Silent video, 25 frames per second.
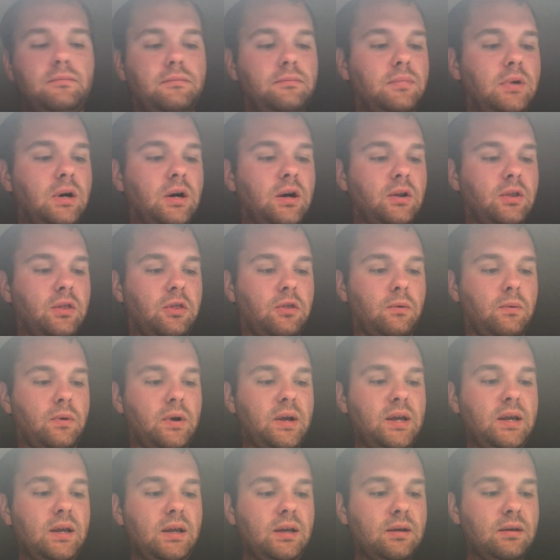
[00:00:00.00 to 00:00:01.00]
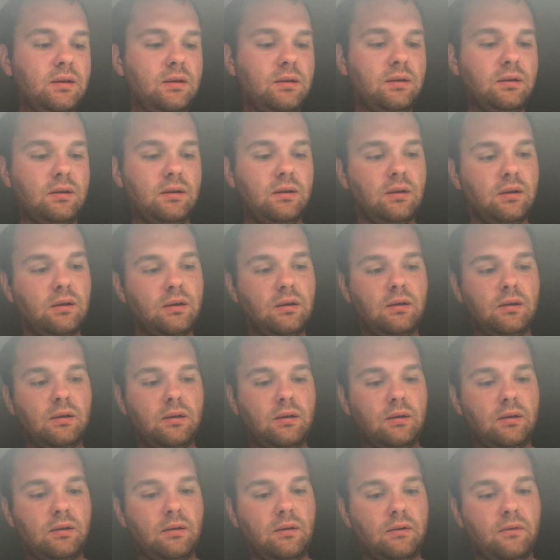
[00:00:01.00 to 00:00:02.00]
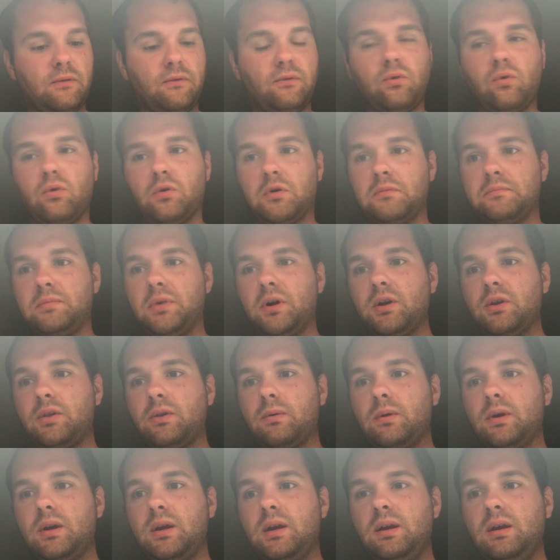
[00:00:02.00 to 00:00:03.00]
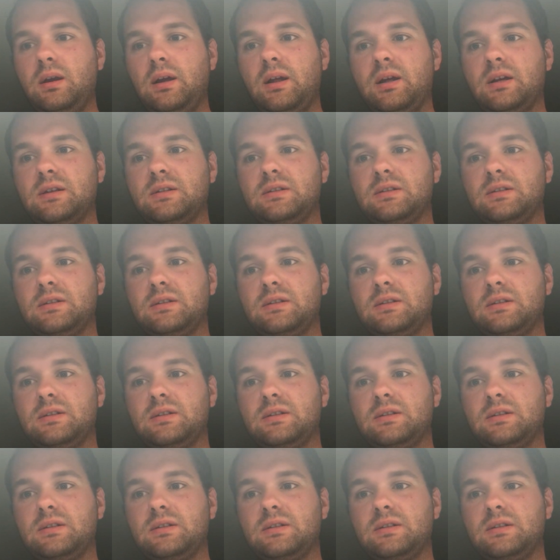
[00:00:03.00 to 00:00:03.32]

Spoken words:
part 3. For part 3,